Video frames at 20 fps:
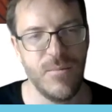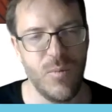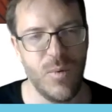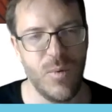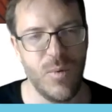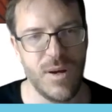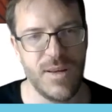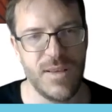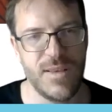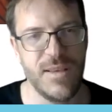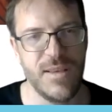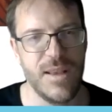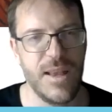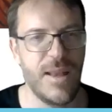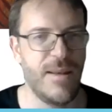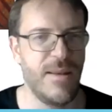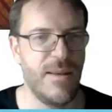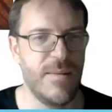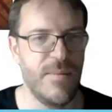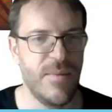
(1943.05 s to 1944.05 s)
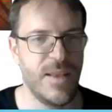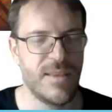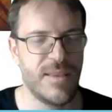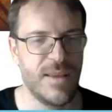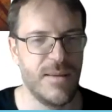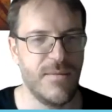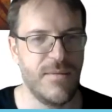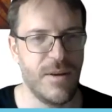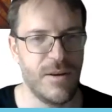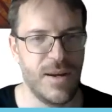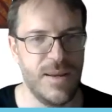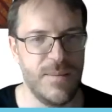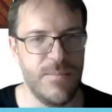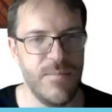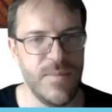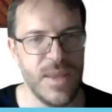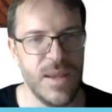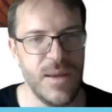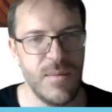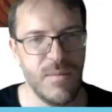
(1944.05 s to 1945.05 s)
where it's a
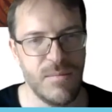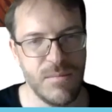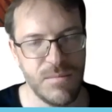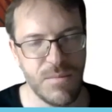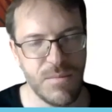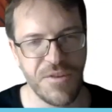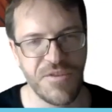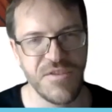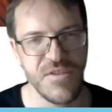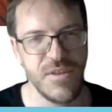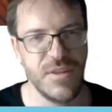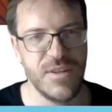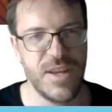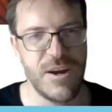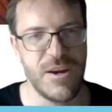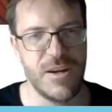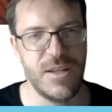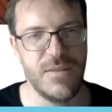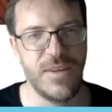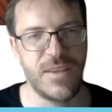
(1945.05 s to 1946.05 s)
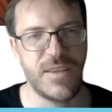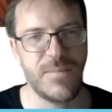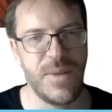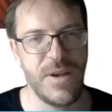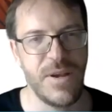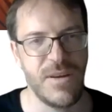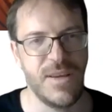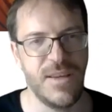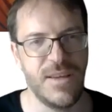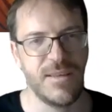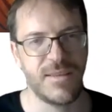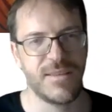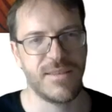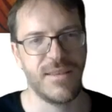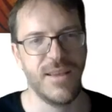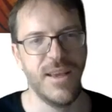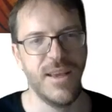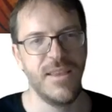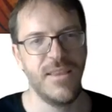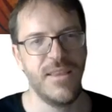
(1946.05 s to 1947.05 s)
very personal narrative
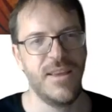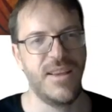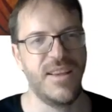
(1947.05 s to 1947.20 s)
experience.